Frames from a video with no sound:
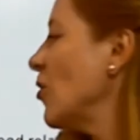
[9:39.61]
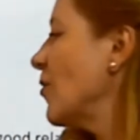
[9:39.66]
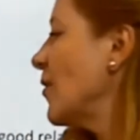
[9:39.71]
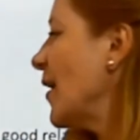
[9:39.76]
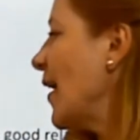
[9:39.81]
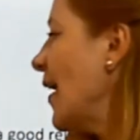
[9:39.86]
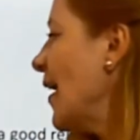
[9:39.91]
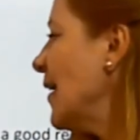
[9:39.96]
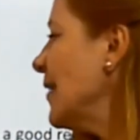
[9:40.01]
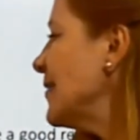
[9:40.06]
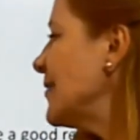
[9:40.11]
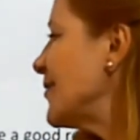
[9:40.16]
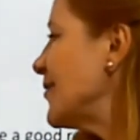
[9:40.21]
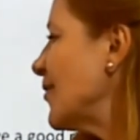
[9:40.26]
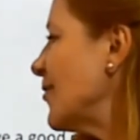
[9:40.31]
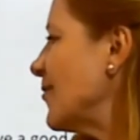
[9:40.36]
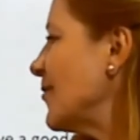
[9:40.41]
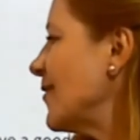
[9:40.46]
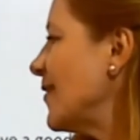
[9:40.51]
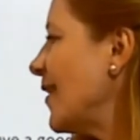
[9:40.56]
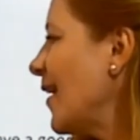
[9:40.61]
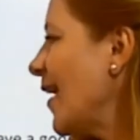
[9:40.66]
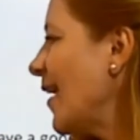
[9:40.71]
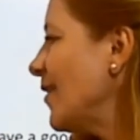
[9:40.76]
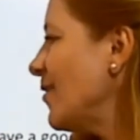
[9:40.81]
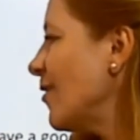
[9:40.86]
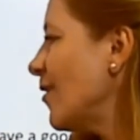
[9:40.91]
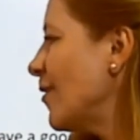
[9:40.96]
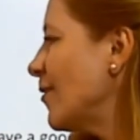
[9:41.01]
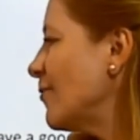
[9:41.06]
Okay, so
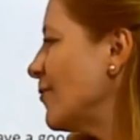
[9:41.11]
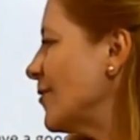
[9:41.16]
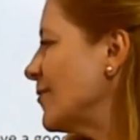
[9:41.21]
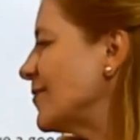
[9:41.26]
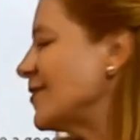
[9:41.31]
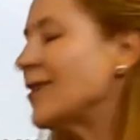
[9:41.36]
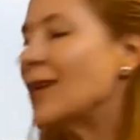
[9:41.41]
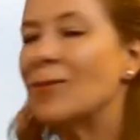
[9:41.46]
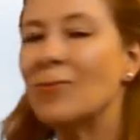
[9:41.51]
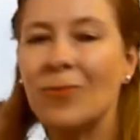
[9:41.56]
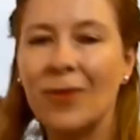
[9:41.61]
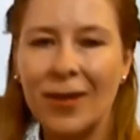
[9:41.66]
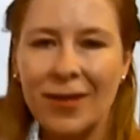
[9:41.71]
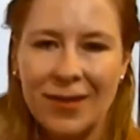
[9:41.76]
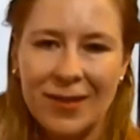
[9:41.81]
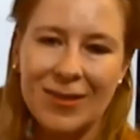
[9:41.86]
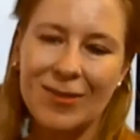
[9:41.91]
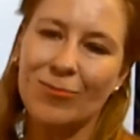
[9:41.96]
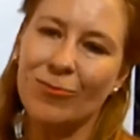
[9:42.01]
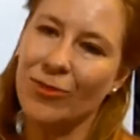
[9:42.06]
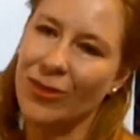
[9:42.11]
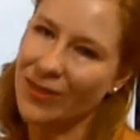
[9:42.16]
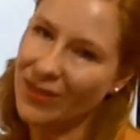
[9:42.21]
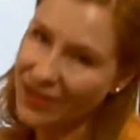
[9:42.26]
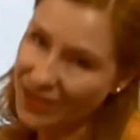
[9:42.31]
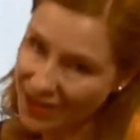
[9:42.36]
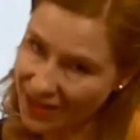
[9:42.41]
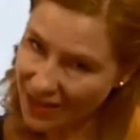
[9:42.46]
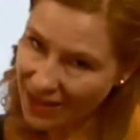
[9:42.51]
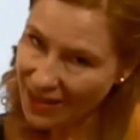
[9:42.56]
get on with someone is
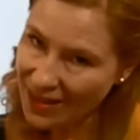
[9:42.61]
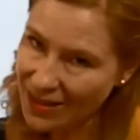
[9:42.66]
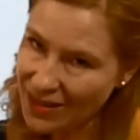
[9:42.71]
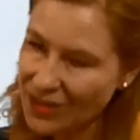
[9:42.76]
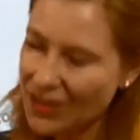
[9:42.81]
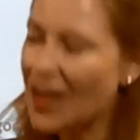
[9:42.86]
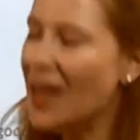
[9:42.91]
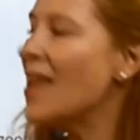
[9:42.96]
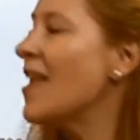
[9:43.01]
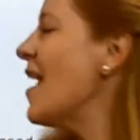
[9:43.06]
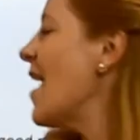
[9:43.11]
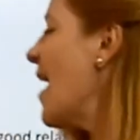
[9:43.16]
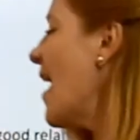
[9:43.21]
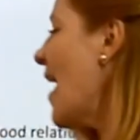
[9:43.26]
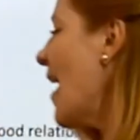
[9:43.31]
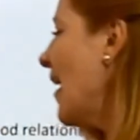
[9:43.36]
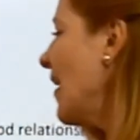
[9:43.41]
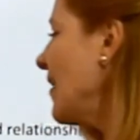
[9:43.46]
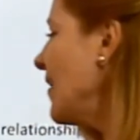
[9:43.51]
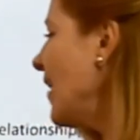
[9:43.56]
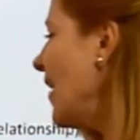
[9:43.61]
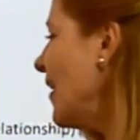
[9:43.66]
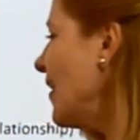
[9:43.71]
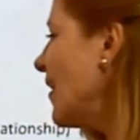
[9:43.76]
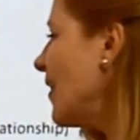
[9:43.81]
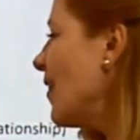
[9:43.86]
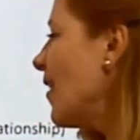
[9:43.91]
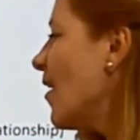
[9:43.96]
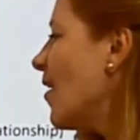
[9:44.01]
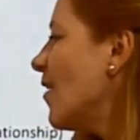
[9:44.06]
British English and
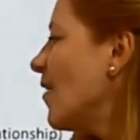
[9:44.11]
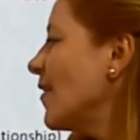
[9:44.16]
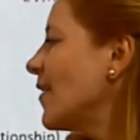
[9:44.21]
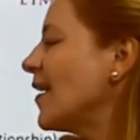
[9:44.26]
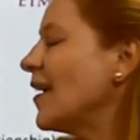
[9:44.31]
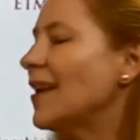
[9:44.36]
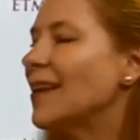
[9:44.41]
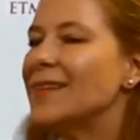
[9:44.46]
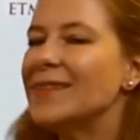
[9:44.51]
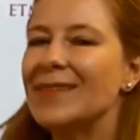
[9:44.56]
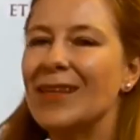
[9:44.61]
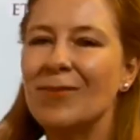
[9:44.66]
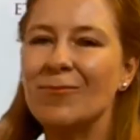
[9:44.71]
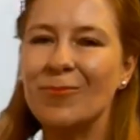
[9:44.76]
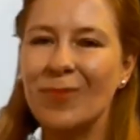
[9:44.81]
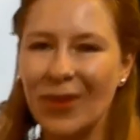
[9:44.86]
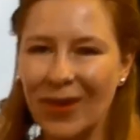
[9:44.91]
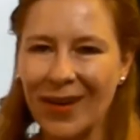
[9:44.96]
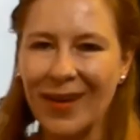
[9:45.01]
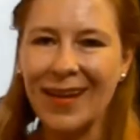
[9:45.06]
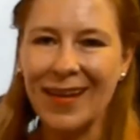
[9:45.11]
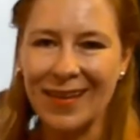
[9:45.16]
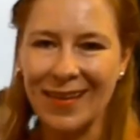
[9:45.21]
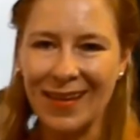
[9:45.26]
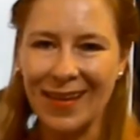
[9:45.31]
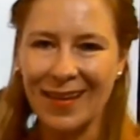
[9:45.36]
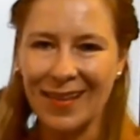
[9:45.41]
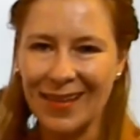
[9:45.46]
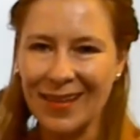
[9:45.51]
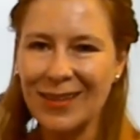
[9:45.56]
get along is American
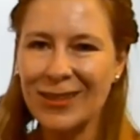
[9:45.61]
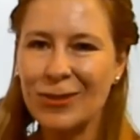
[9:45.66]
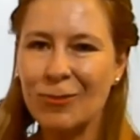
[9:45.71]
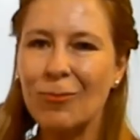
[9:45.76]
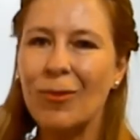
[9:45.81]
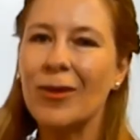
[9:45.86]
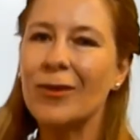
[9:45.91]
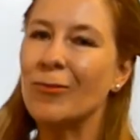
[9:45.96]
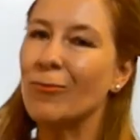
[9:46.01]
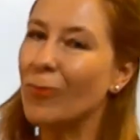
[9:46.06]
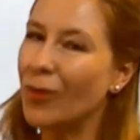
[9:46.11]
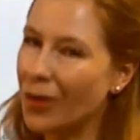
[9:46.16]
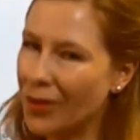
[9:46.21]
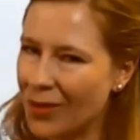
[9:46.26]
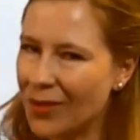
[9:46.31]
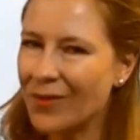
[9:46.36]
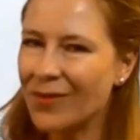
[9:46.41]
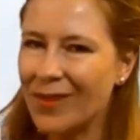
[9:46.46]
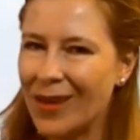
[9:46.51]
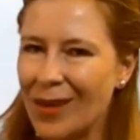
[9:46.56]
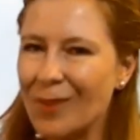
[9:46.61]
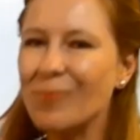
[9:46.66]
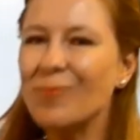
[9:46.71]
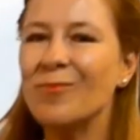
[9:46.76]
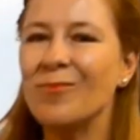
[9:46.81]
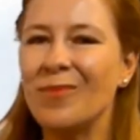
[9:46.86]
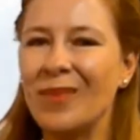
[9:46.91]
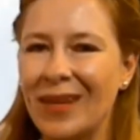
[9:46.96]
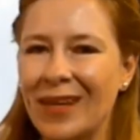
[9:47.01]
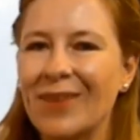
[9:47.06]
English, but both of
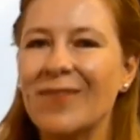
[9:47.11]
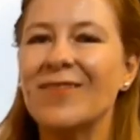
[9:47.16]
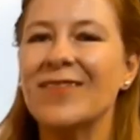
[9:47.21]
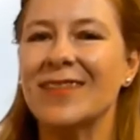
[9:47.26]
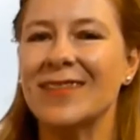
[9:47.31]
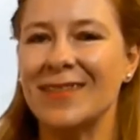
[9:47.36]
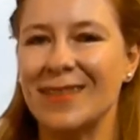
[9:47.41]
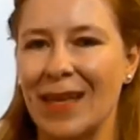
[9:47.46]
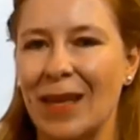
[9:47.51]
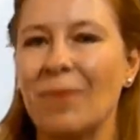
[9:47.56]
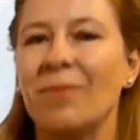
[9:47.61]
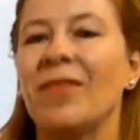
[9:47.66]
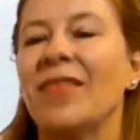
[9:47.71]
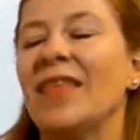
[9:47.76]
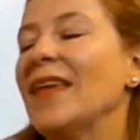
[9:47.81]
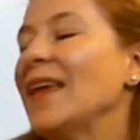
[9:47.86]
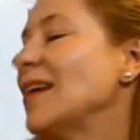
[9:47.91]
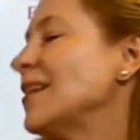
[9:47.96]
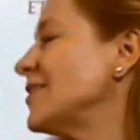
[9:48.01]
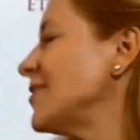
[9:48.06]
them mean the same thing.